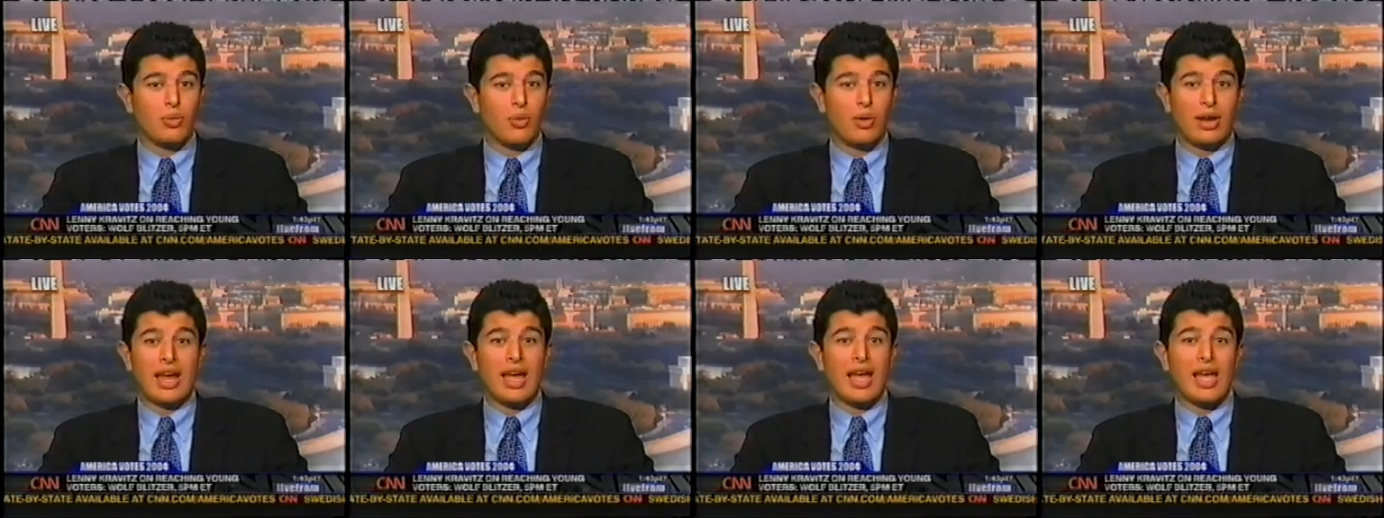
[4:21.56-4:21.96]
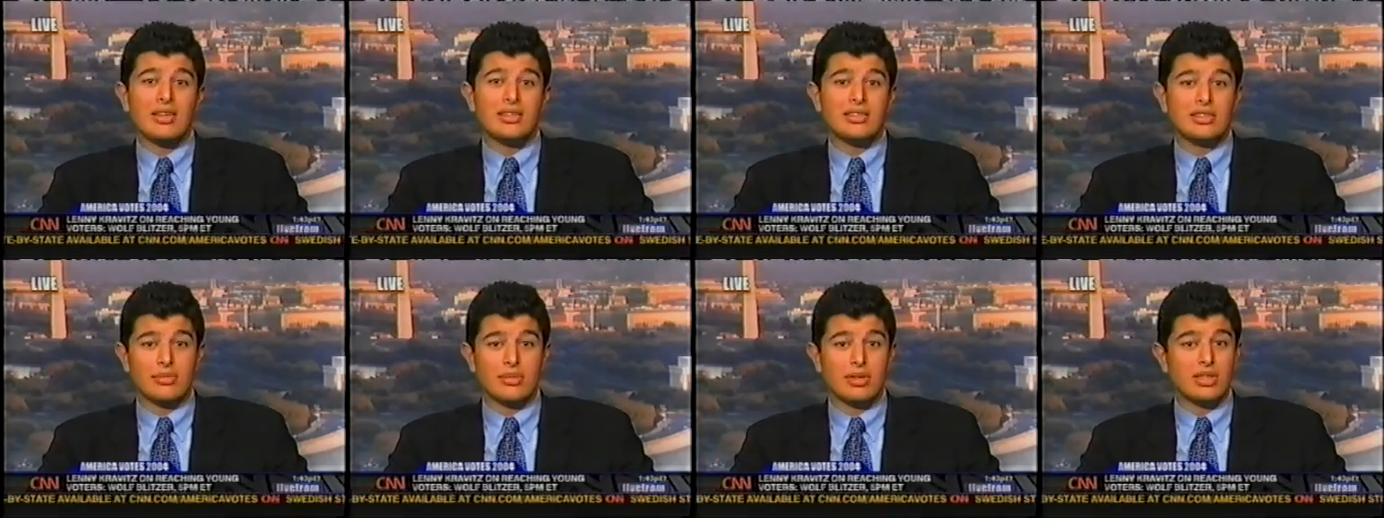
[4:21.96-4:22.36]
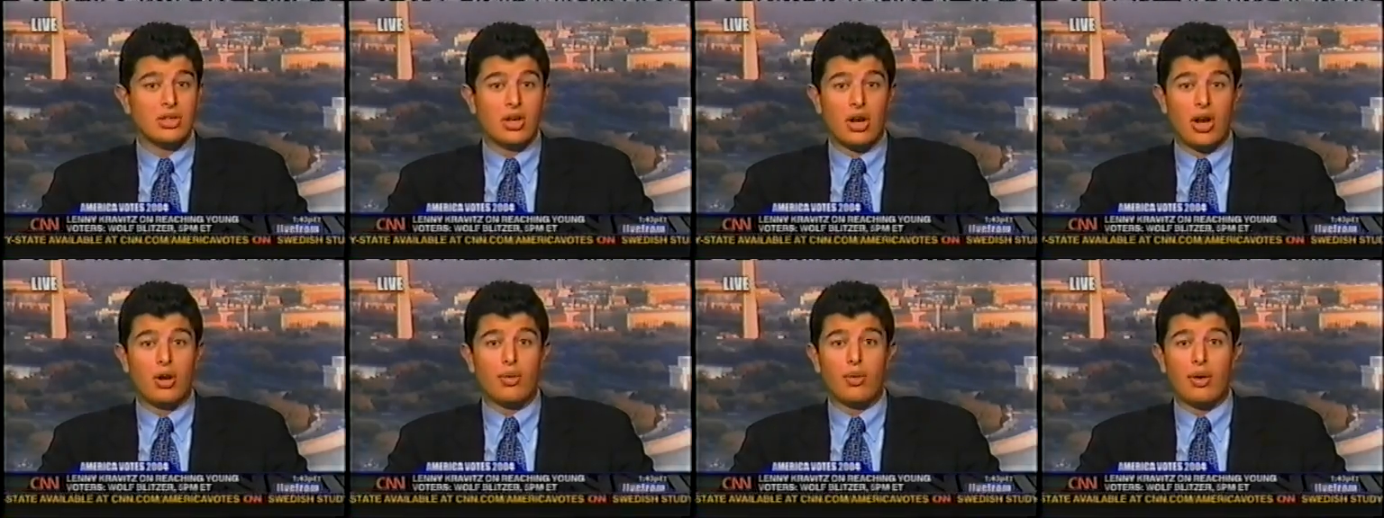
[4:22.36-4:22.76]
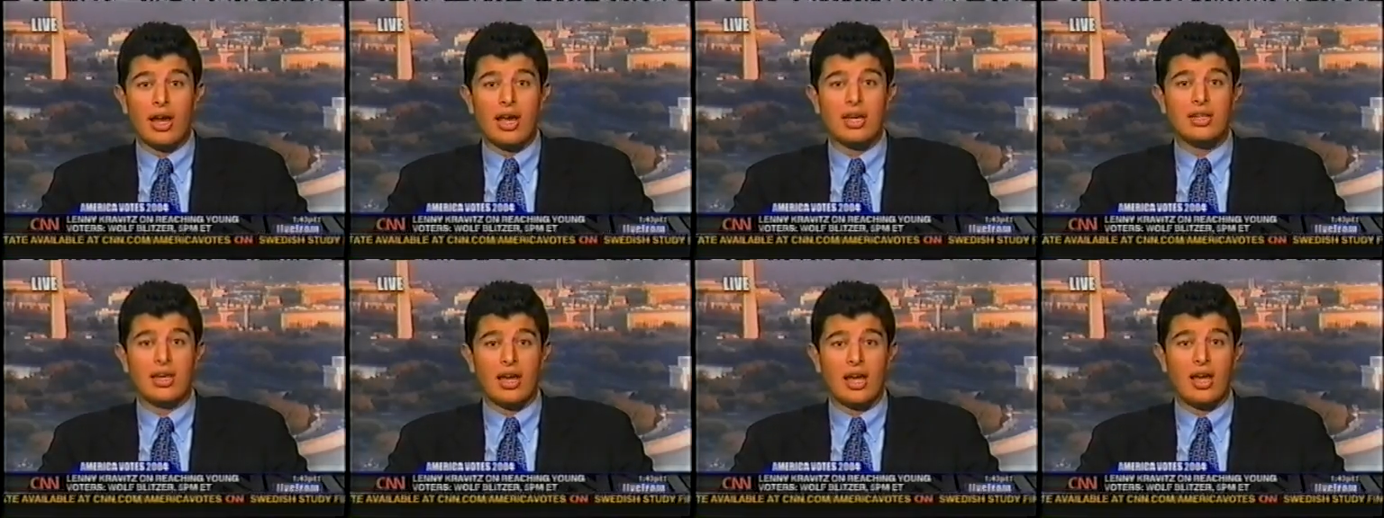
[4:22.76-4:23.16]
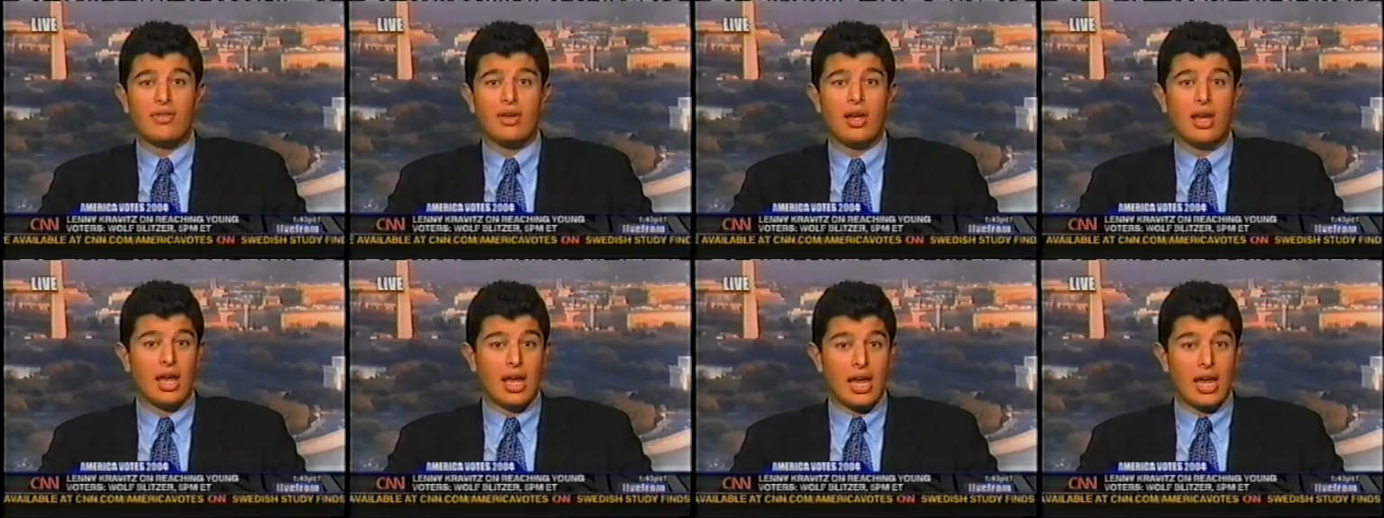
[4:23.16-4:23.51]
When I asked him, is it all right to have